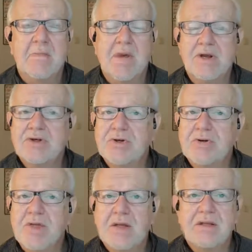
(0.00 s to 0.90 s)
Make
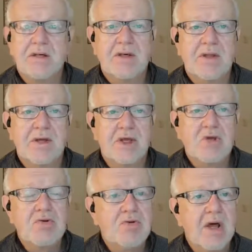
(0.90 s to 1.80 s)
sure that
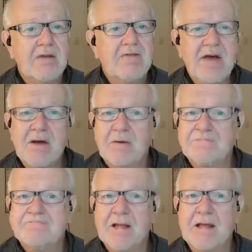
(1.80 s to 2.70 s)
you do not
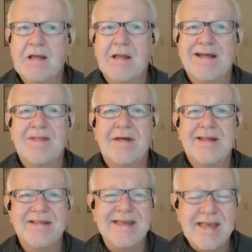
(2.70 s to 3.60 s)
fail in
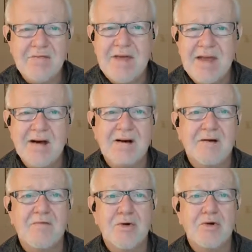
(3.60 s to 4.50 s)
the giving
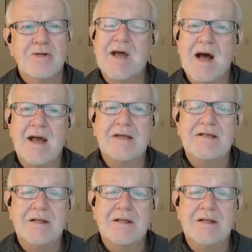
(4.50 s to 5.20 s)
of your tithes.